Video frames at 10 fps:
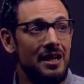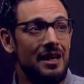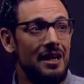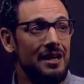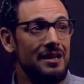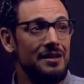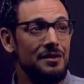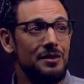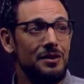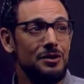and
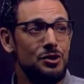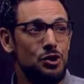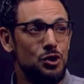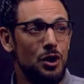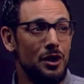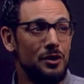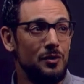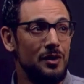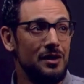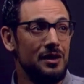the
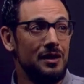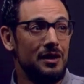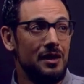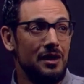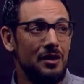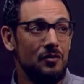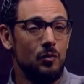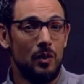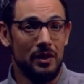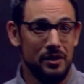genre of what